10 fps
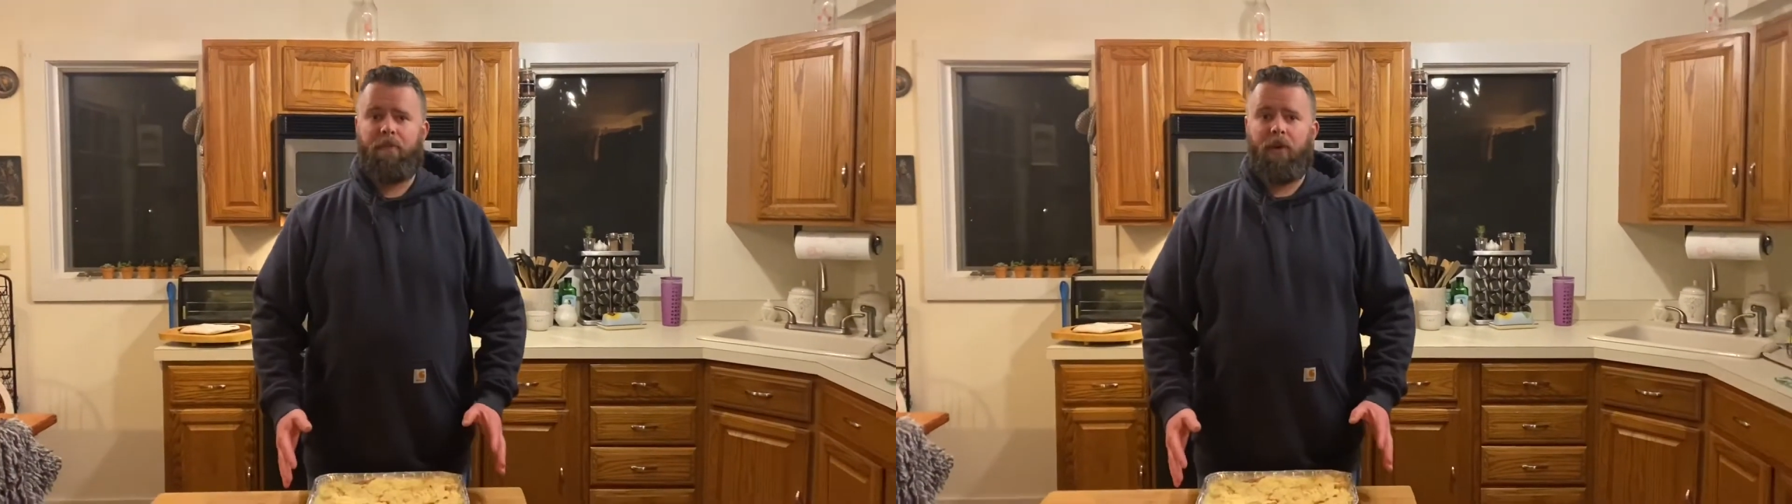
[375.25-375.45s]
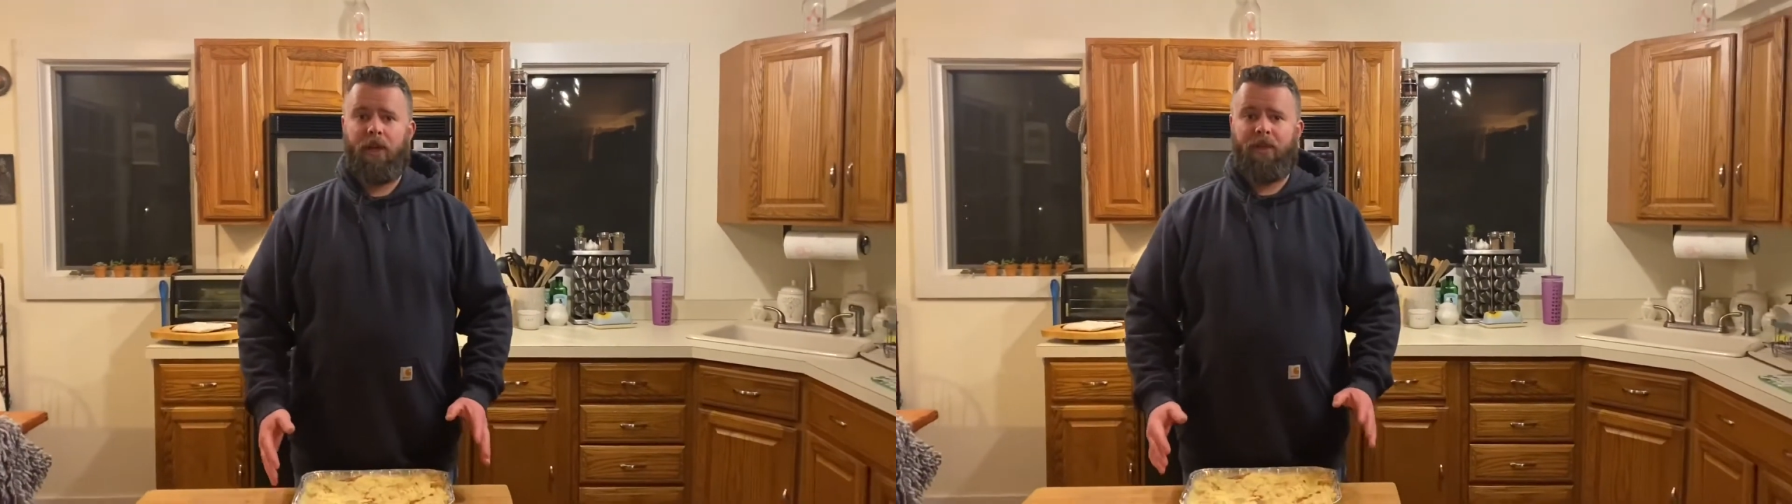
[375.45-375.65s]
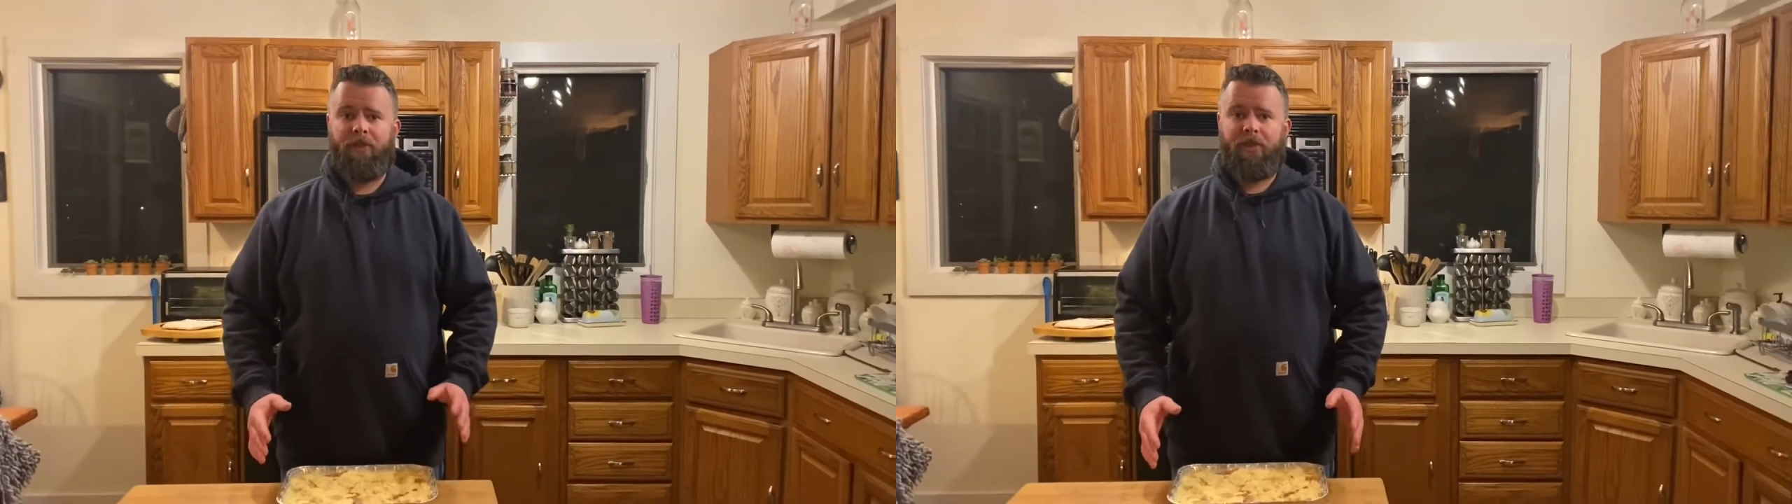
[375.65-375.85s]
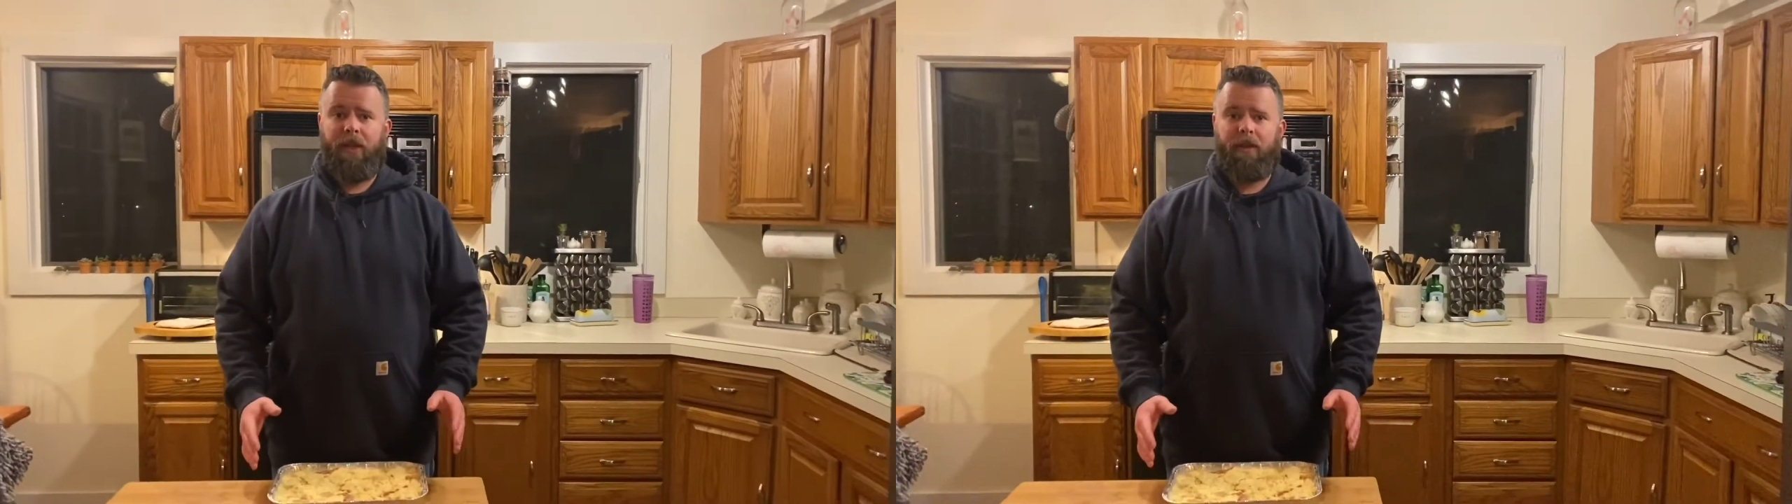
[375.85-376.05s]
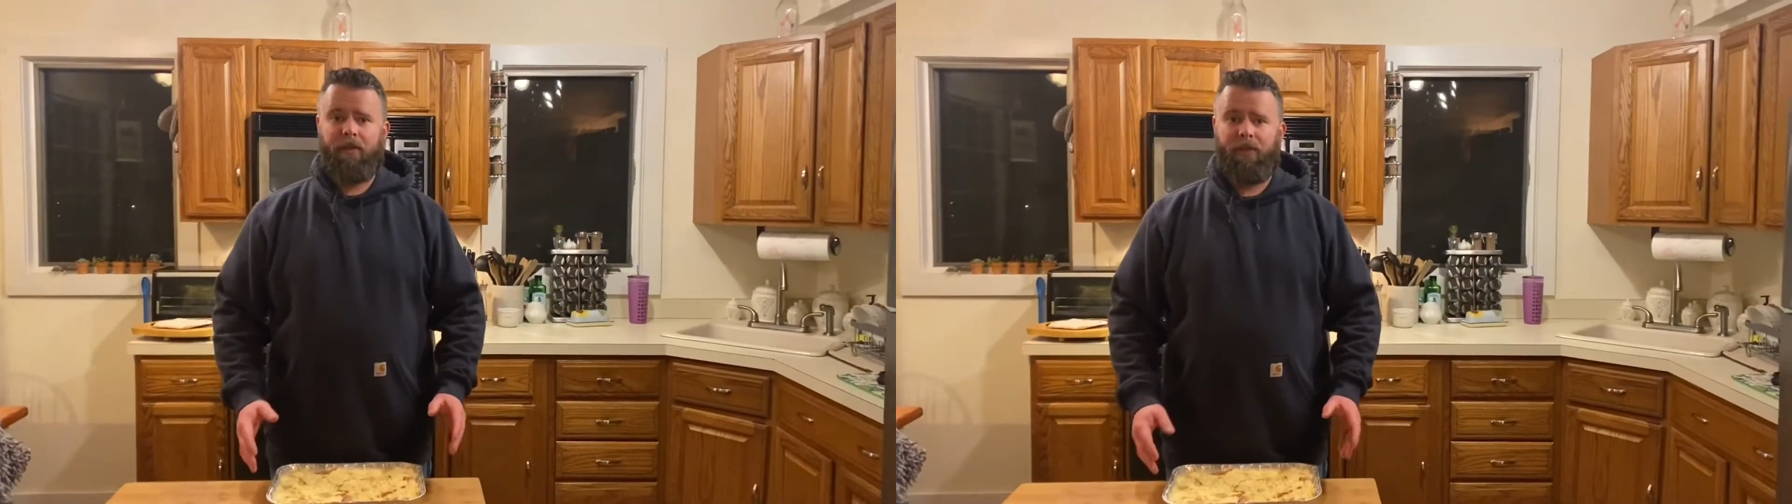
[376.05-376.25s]
pudding sit
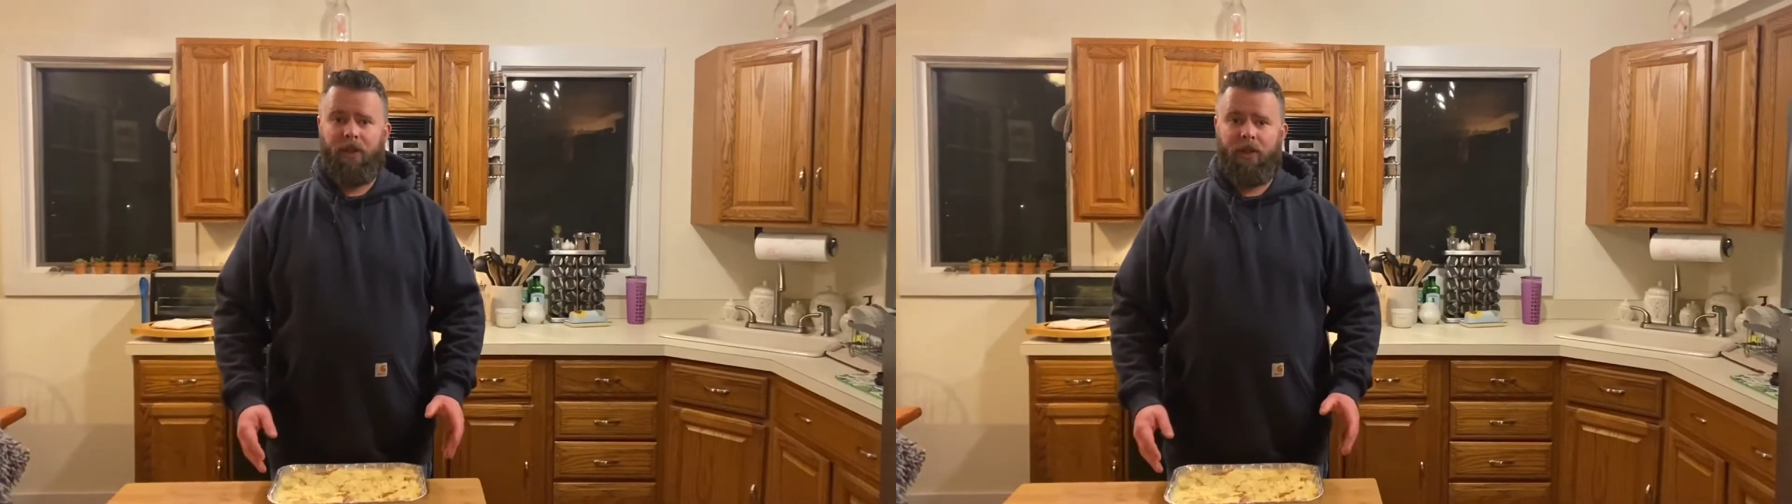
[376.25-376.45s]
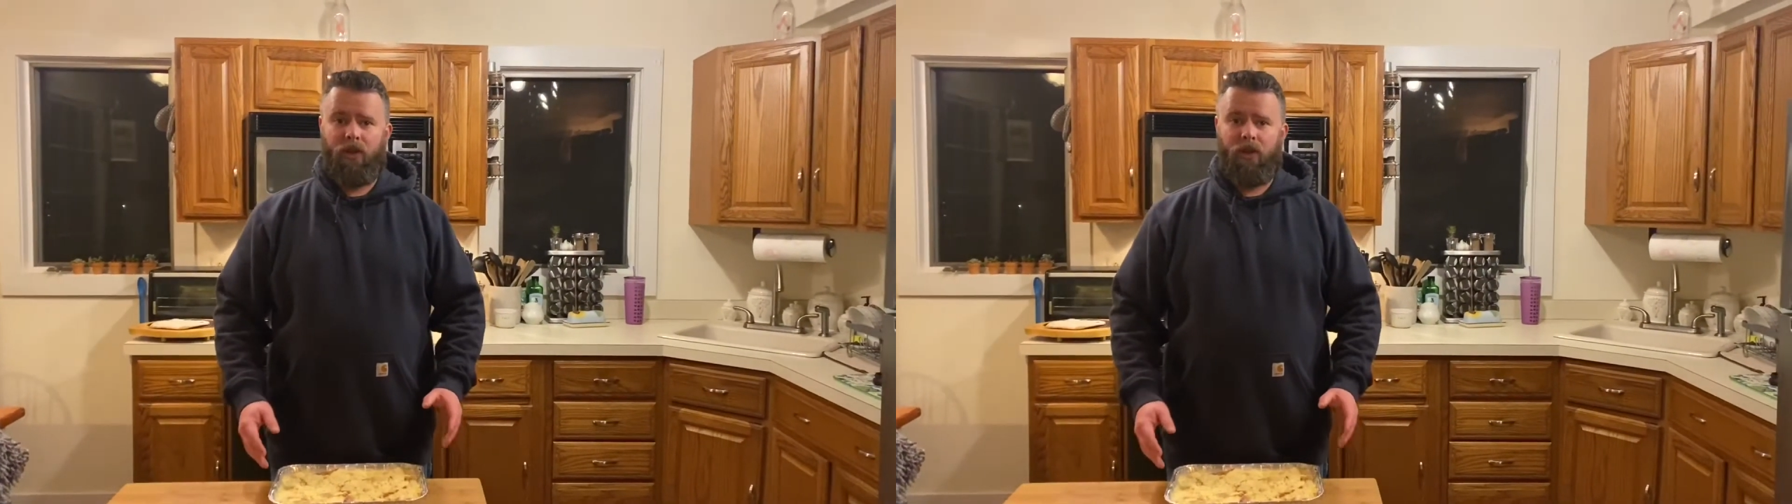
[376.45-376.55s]
in the fridge